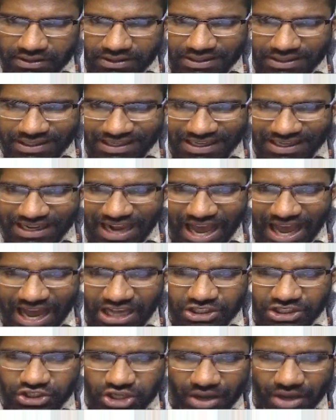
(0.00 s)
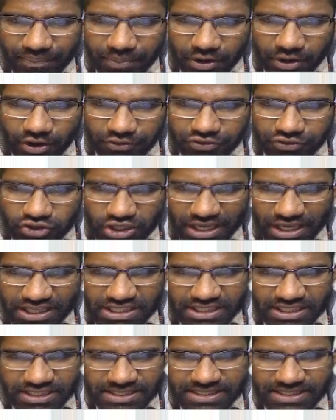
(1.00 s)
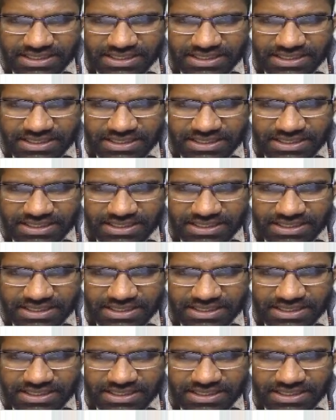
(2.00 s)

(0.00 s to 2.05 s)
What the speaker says: large number of changes,